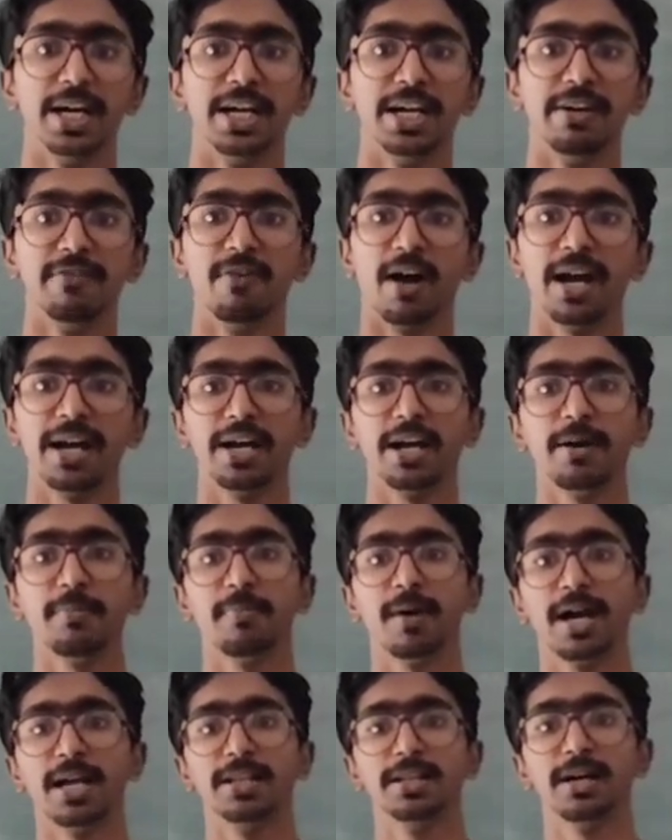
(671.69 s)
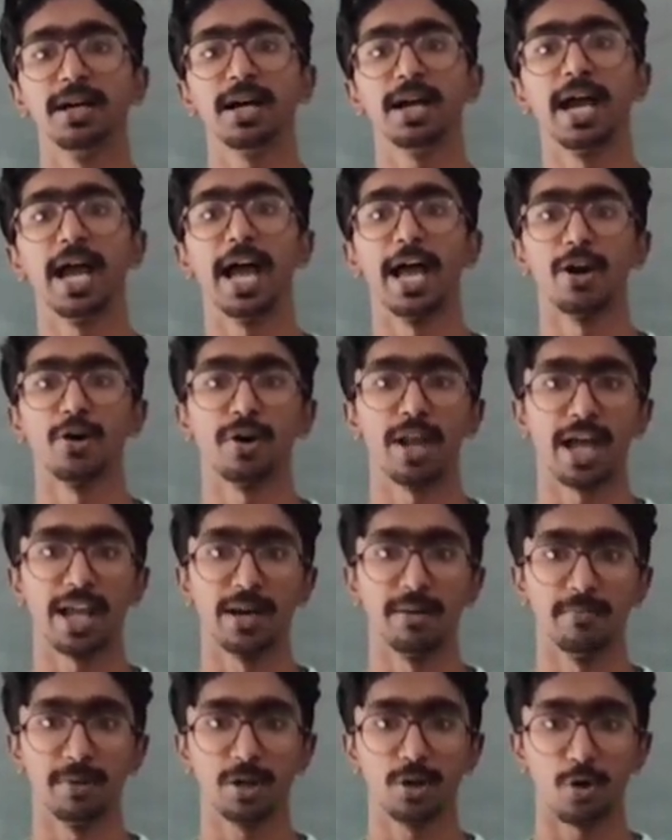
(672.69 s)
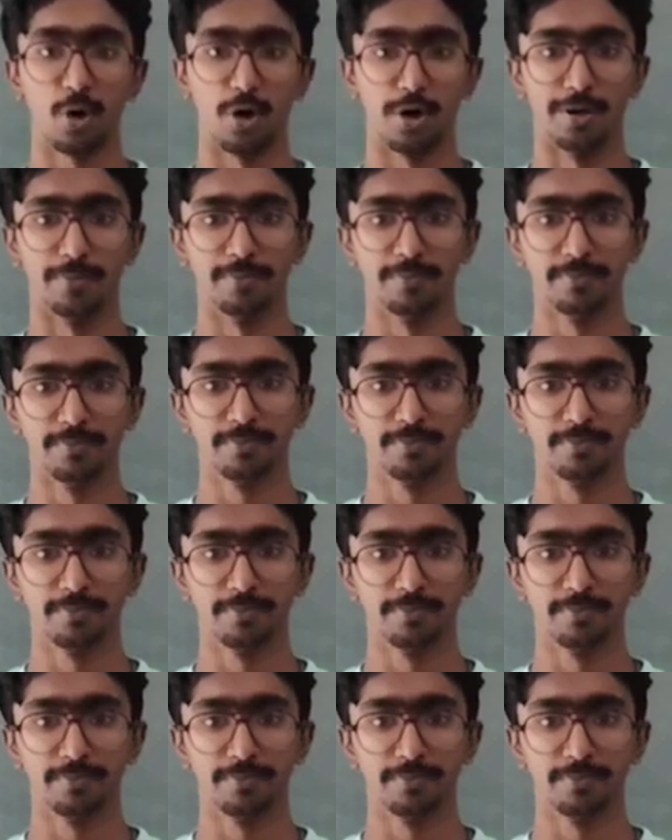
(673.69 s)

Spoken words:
divided by the aerodynamic chord.